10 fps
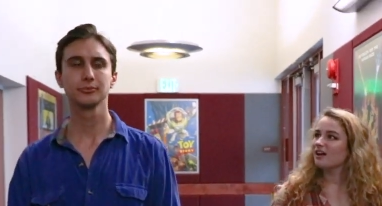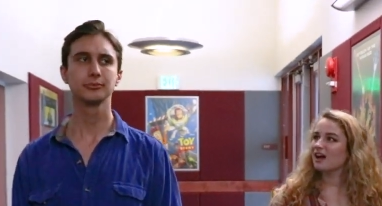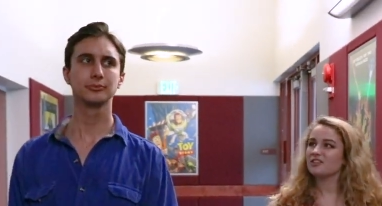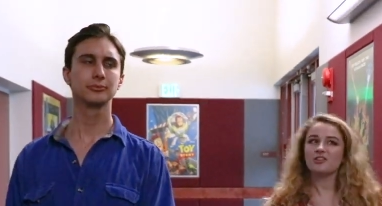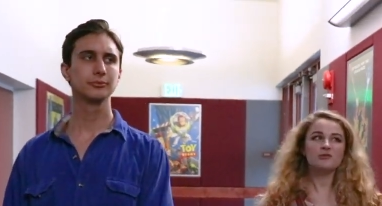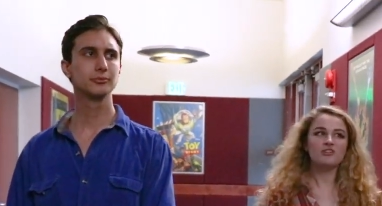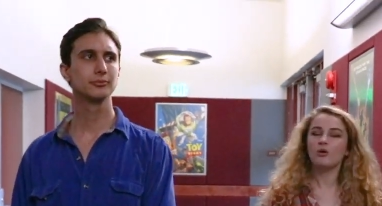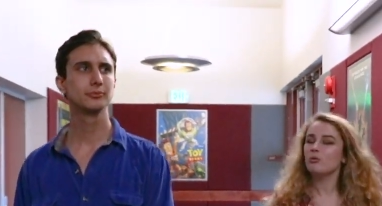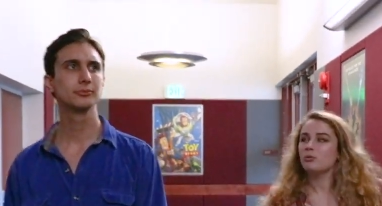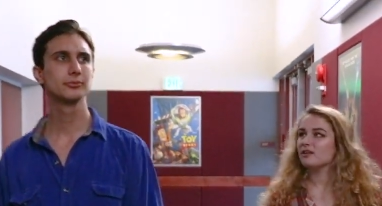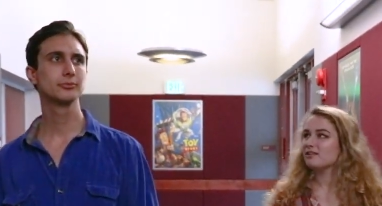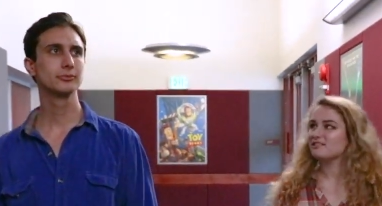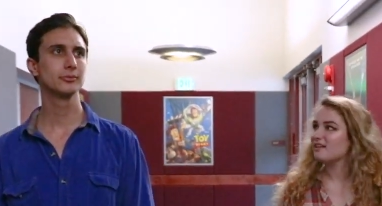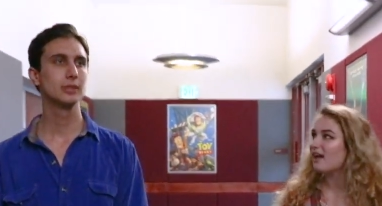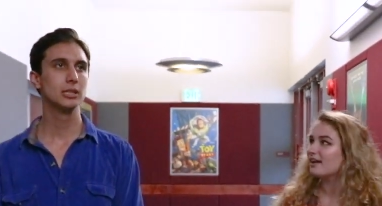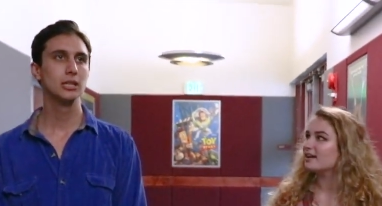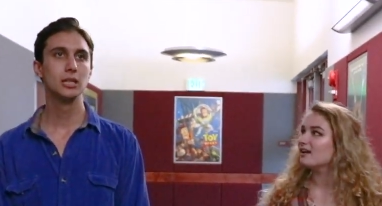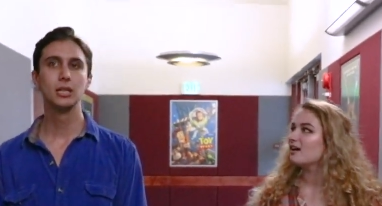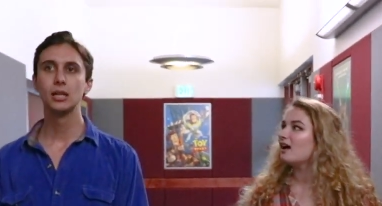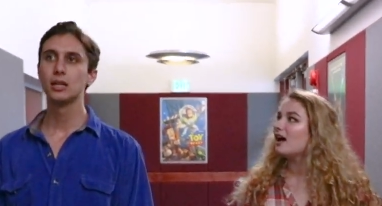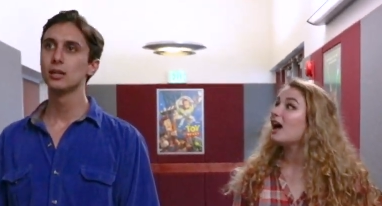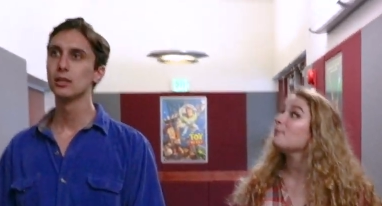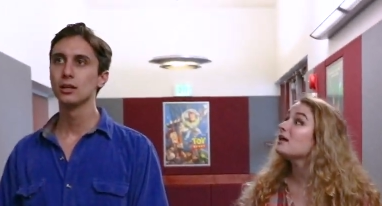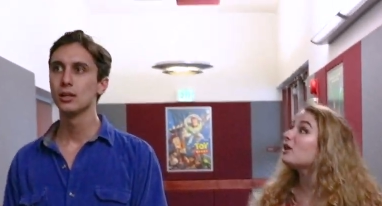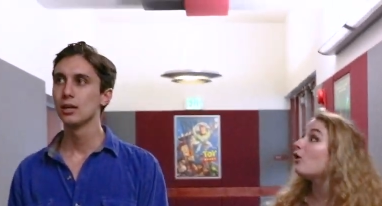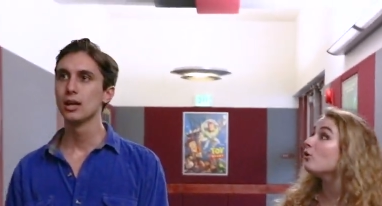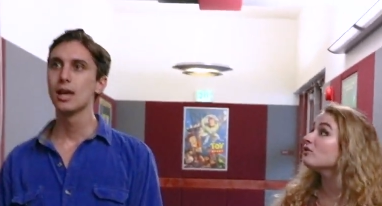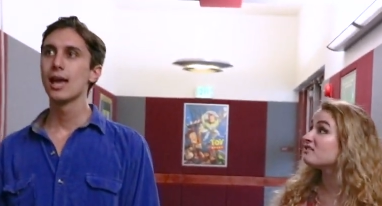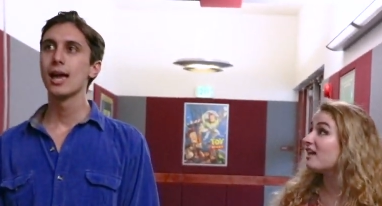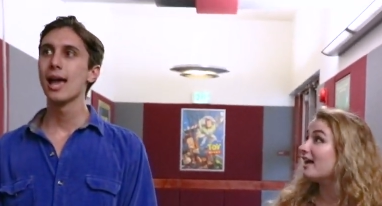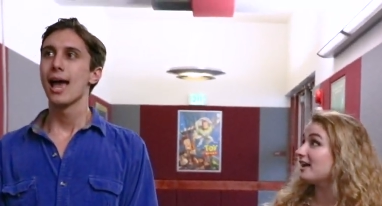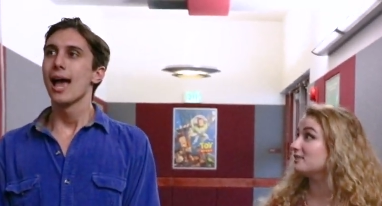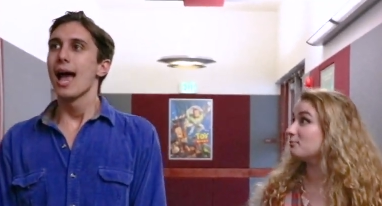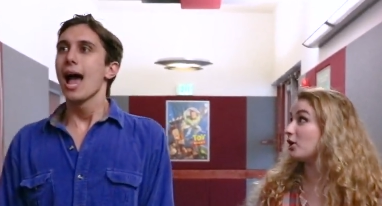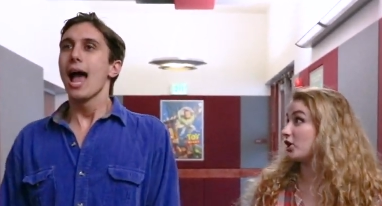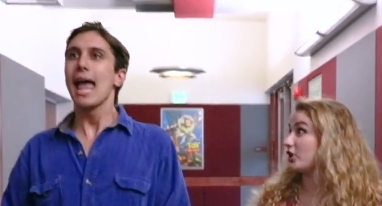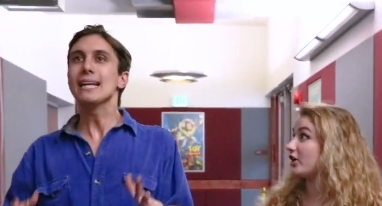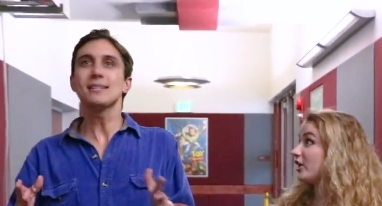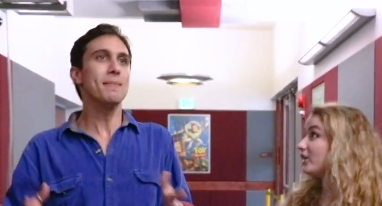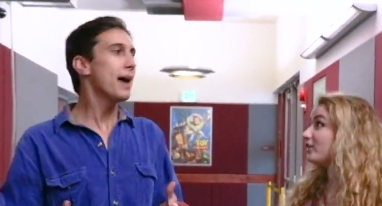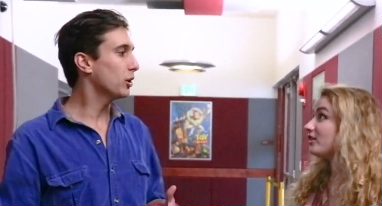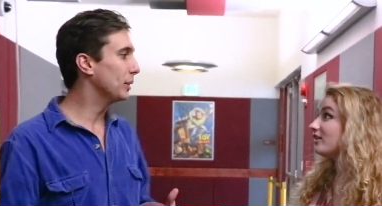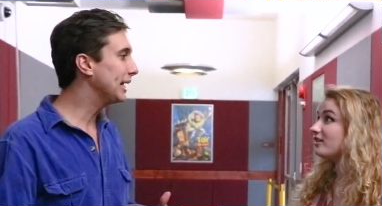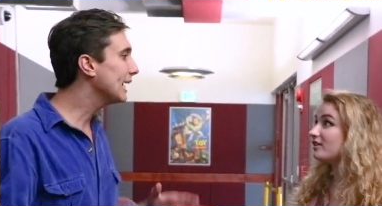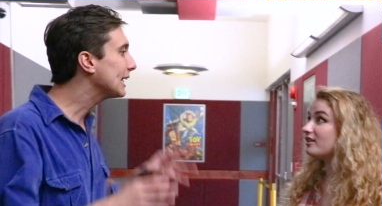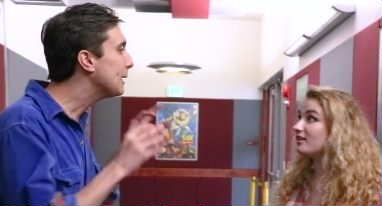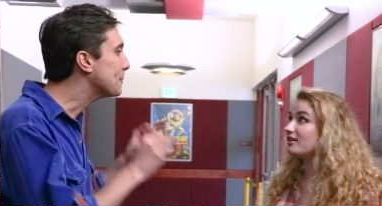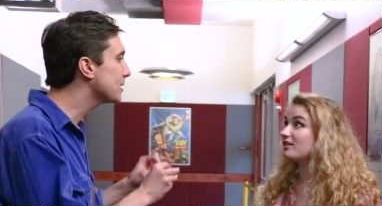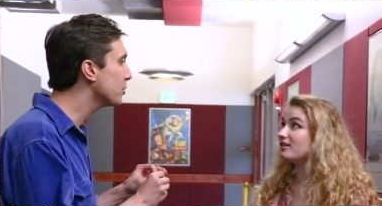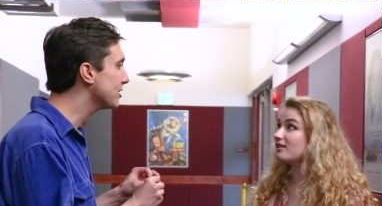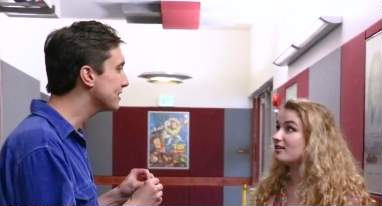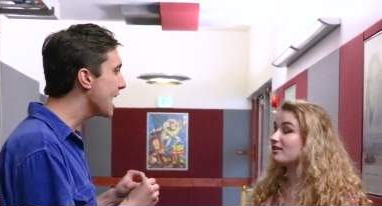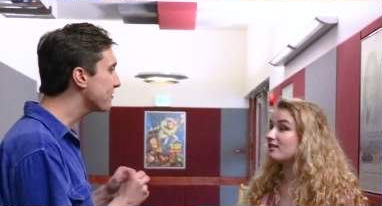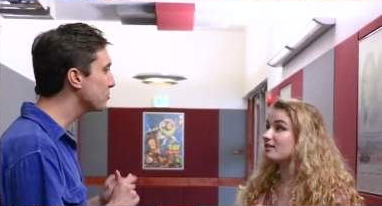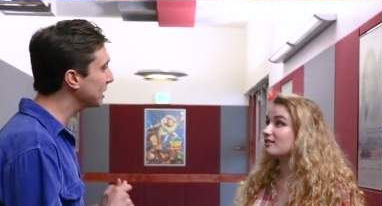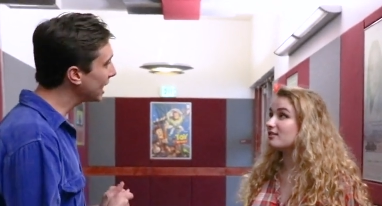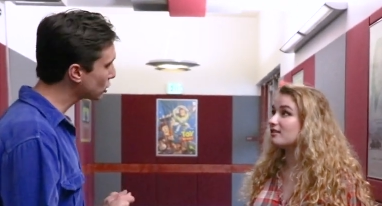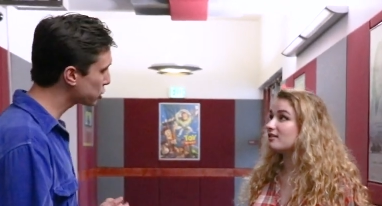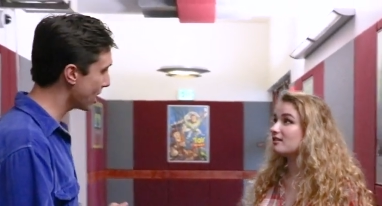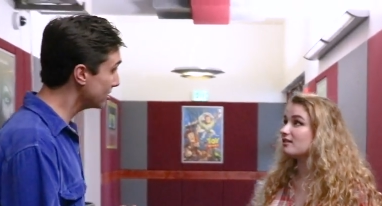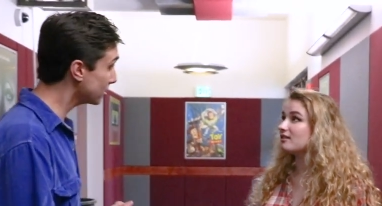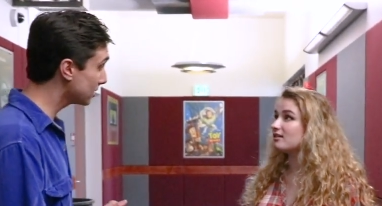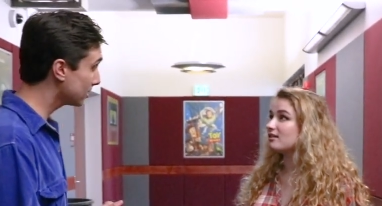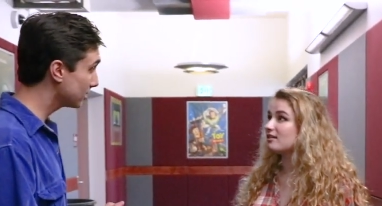Speaker 1: I thought that was the whole point of the sign. I made a whole sign, Parker. It doesn't matter. We can't keep someone on staff that we can't trust.